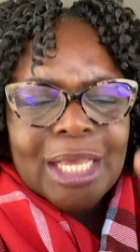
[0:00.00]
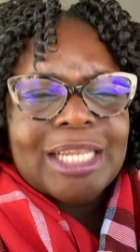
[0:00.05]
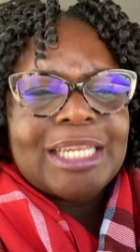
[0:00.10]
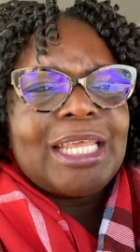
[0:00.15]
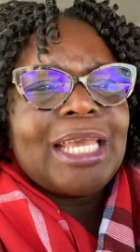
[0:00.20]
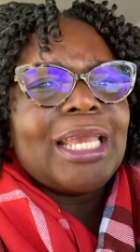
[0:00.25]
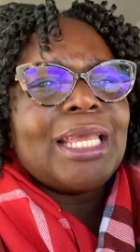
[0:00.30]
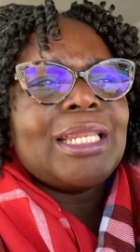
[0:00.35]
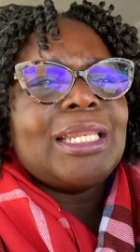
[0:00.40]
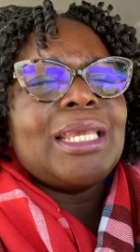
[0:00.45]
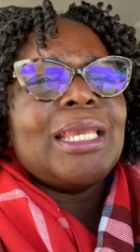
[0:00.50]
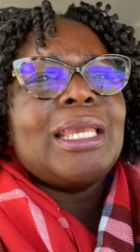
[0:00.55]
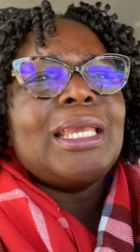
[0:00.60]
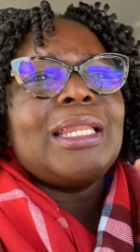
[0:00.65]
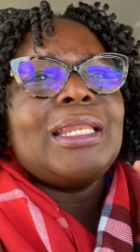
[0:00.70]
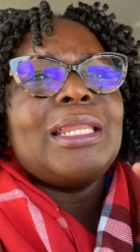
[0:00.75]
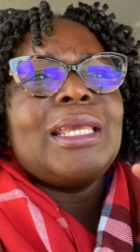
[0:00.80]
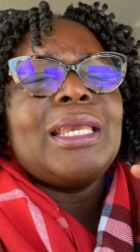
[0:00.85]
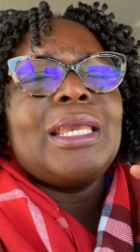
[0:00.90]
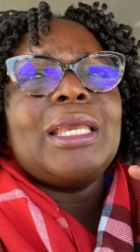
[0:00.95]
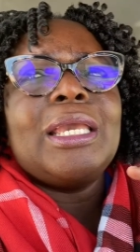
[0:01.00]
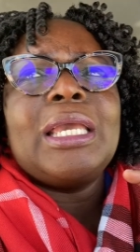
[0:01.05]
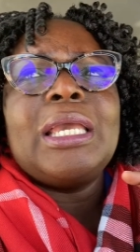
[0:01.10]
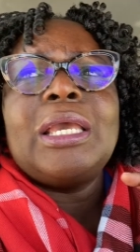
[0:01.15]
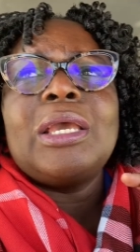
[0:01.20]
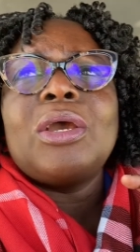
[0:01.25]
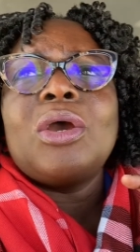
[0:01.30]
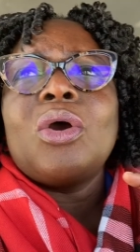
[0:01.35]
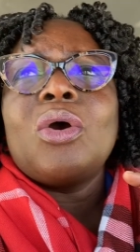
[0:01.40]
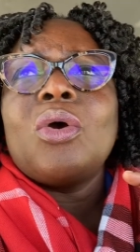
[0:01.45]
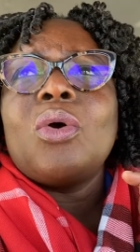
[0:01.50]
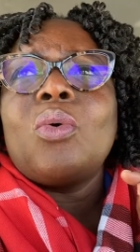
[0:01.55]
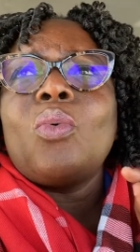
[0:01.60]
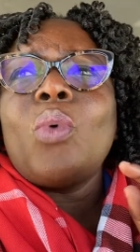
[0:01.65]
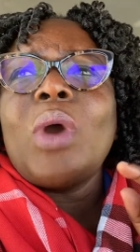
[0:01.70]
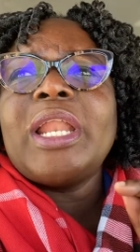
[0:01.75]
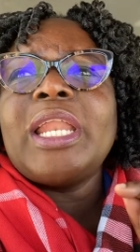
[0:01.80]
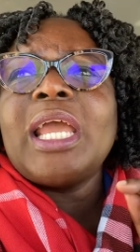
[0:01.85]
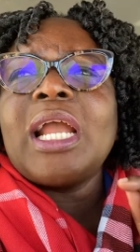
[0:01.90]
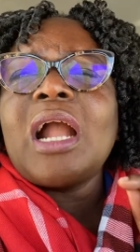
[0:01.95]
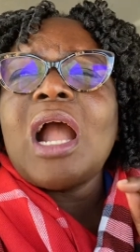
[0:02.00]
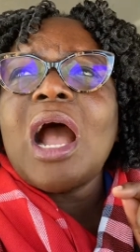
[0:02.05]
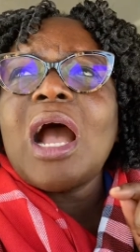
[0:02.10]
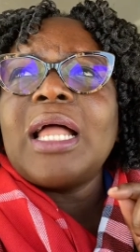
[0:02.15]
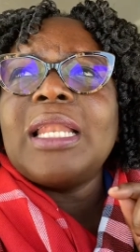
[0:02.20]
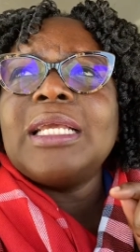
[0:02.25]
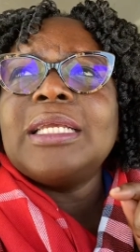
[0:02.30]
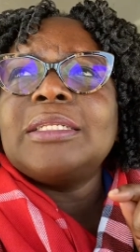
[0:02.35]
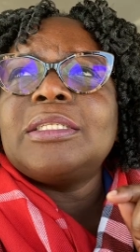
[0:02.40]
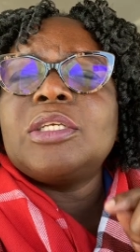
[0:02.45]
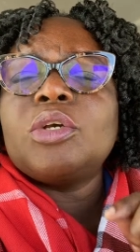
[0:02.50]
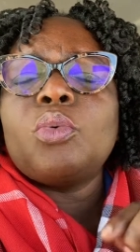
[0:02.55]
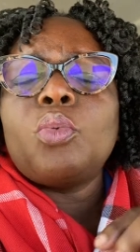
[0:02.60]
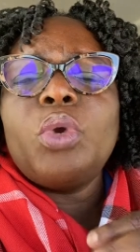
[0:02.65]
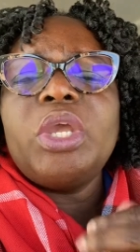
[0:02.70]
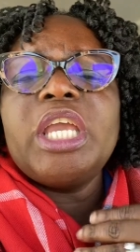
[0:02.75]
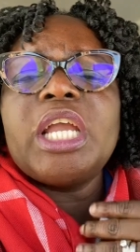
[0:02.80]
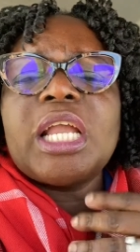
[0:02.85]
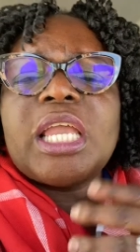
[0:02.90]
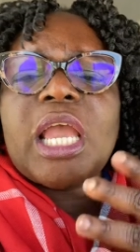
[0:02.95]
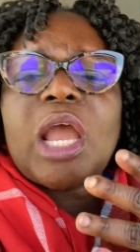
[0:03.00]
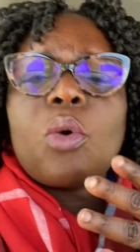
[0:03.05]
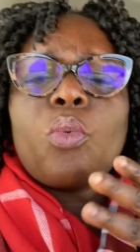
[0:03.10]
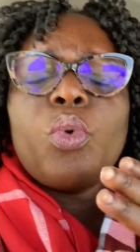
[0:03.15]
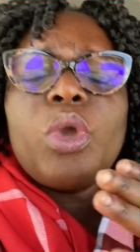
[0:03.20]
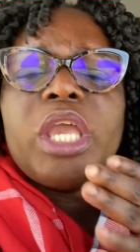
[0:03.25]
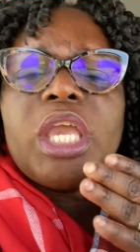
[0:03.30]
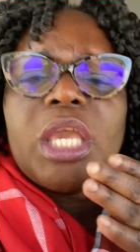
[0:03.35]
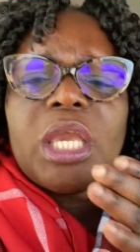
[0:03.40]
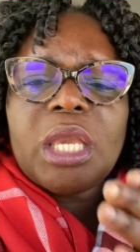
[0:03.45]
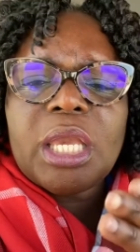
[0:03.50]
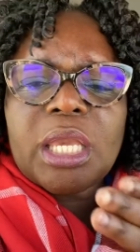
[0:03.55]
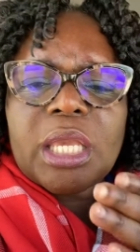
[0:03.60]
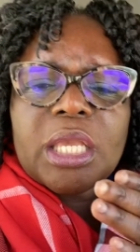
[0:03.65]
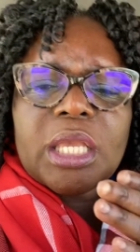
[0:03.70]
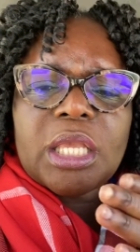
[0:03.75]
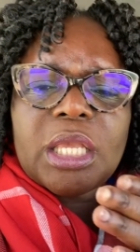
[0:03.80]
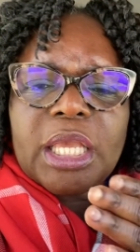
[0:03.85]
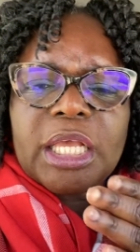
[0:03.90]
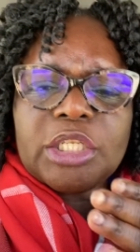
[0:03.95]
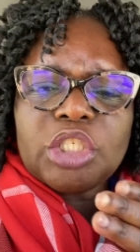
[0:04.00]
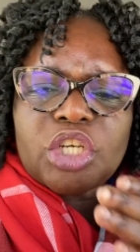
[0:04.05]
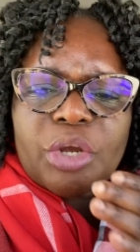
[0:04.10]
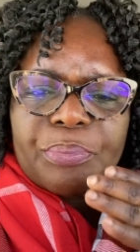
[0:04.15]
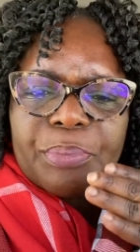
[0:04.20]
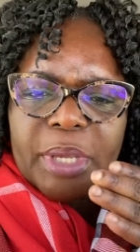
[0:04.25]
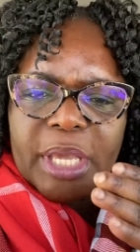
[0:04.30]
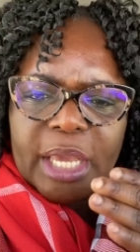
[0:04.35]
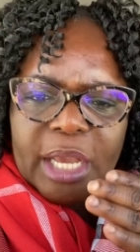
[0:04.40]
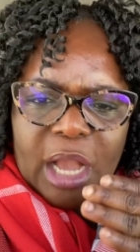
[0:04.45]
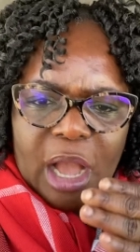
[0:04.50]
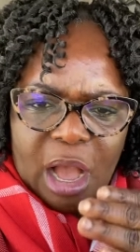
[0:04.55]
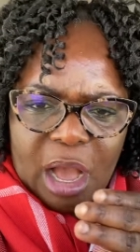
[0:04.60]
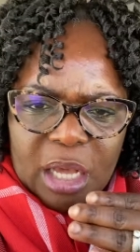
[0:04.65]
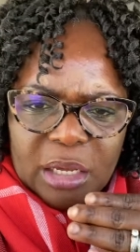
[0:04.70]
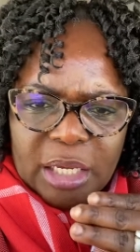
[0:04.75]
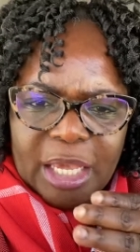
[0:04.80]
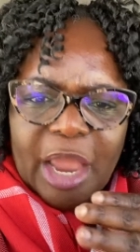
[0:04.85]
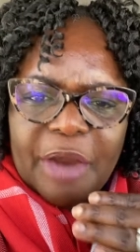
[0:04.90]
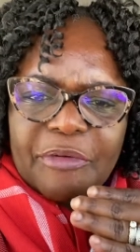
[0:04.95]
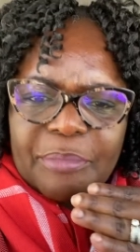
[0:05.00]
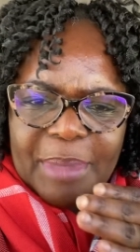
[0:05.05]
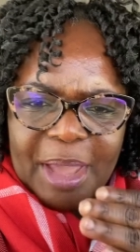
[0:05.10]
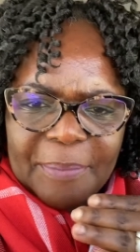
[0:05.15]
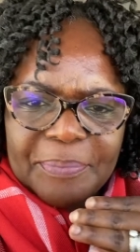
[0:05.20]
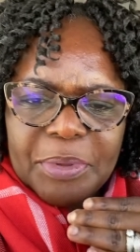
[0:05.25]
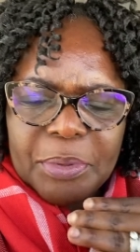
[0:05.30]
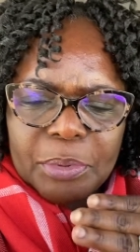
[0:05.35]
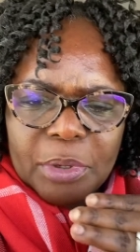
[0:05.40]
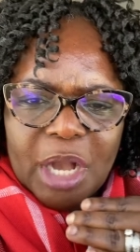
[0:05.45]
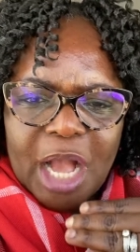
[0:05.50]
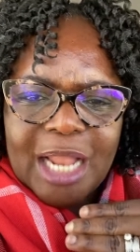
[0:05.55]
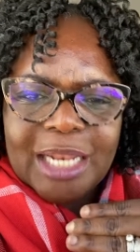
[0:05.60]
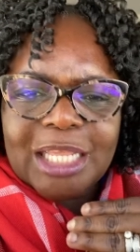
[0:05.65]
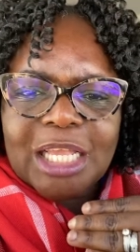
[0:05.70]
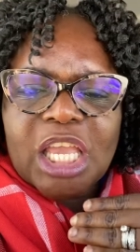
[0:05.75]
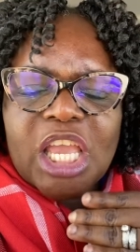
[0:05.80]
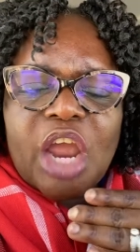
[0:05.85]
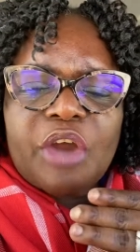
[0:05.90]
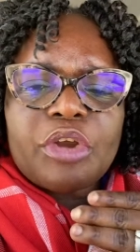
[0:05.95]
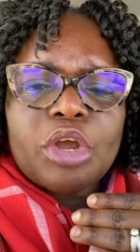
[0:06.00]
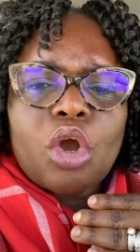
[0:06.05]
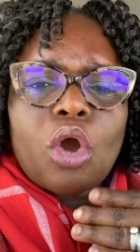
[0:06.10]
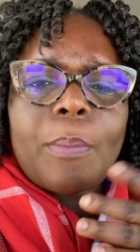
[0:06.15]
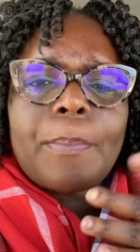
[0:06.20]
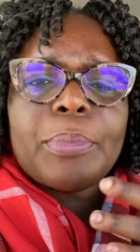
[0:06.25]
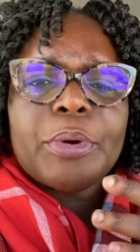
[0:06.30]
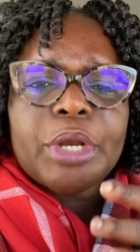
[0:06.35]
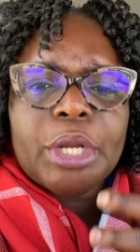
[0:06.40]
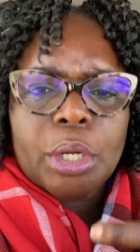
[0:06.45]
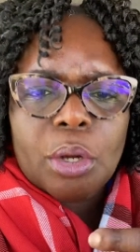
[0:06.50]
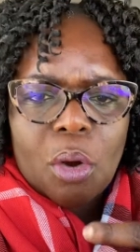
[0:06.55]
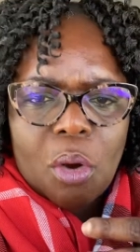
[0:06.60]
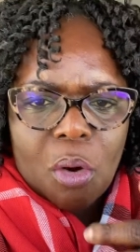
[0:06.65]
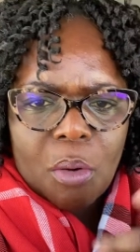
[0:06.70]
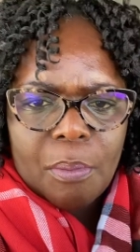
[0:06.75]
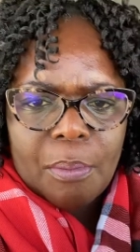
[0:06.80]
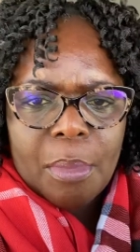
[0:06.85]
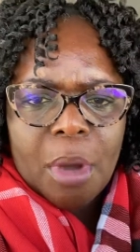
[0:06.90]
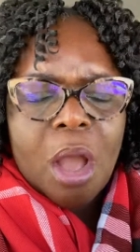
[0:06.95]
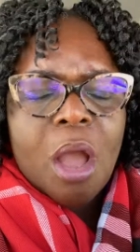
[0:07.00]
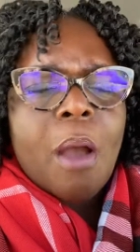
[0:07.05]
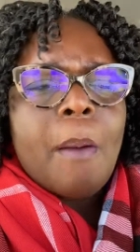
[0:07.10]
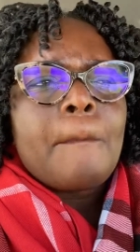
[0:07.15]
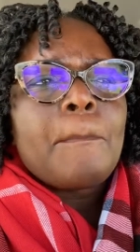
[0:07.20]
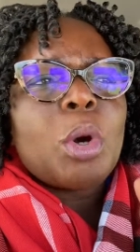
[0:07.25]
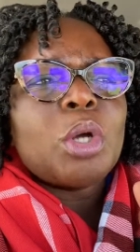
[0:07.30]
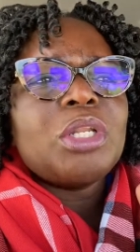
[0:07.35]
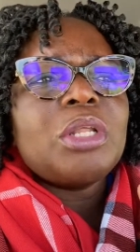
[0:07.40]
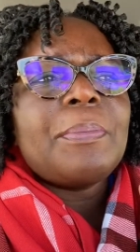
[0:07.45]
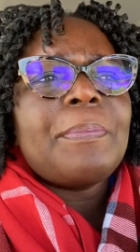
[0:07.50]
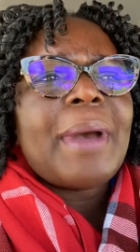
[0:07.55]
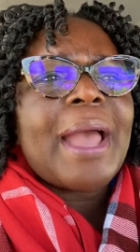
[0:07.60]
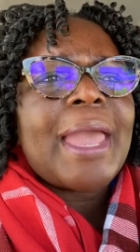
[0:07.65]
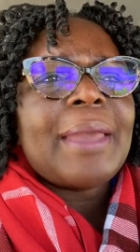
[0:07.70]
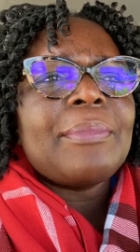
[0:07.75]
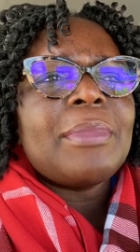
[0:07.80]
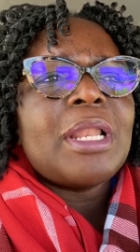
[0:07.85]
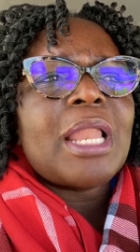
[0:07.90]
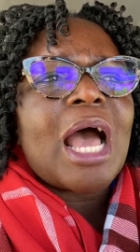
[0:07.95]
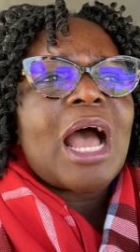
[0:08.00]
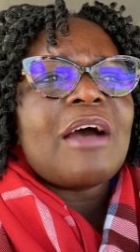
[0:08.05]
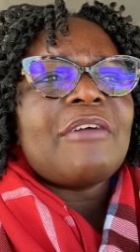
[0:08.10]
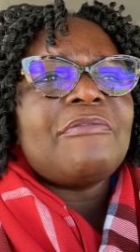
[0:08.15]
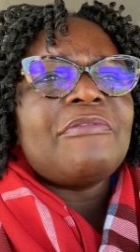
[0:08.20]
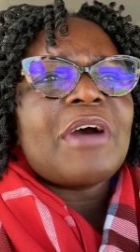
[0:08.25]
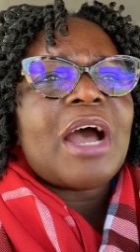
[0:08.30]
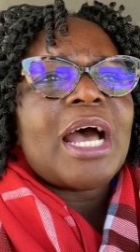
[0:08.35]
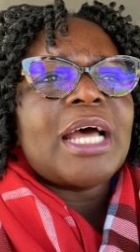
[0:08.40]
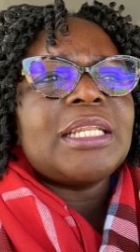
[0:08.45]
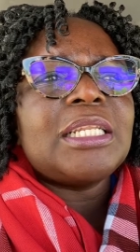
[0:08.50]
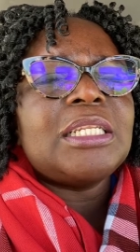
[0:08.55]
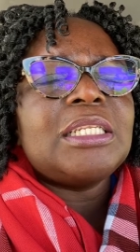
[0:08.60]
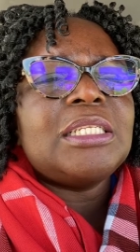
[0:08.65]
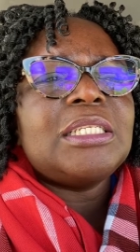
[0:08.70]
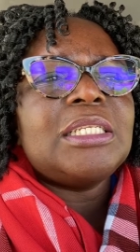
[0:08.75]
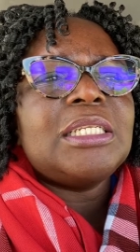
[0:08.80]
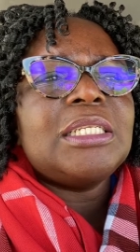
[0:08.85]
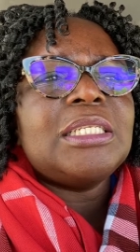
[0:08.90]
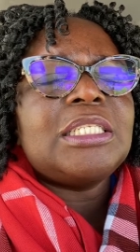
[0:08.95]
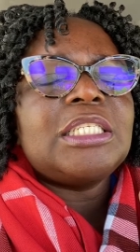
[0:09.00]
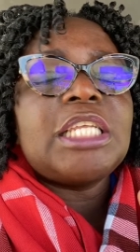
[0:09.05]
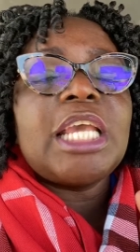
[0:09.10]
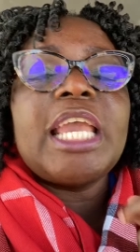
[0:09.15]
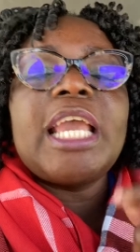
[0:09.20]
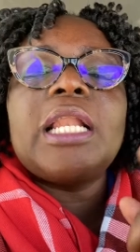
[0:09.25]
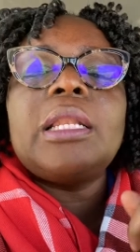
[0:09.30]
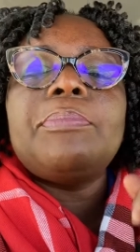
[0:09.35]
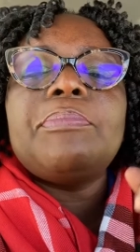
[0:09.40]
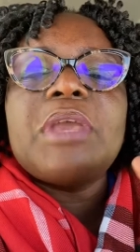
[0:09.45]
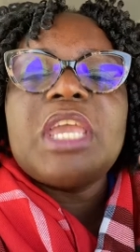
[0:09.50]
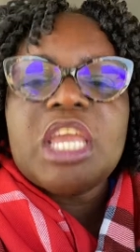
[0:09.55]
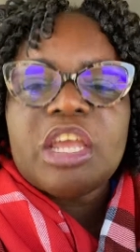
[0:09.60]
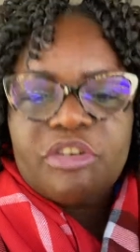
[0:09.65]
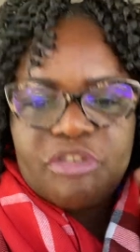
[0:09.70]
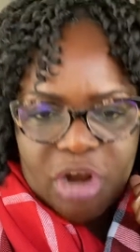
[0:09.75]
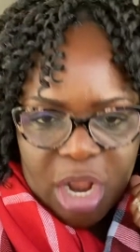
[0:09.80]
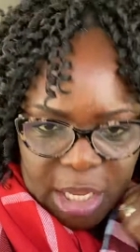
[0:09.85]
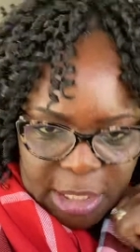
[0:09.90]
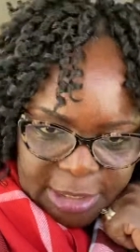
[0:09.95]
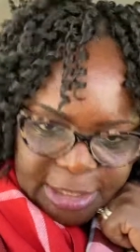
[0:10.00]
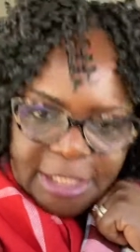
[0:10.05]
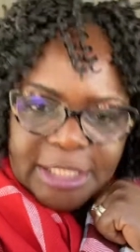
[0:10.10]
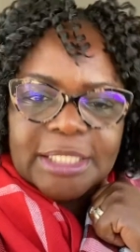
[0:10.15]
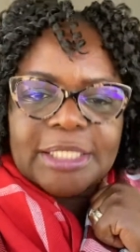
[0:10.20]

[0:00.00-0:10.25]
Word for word: The the the what they call it? We we in Jamaica, Caribbean people call it Carrigo bring home. But the Bible have a tale bearers.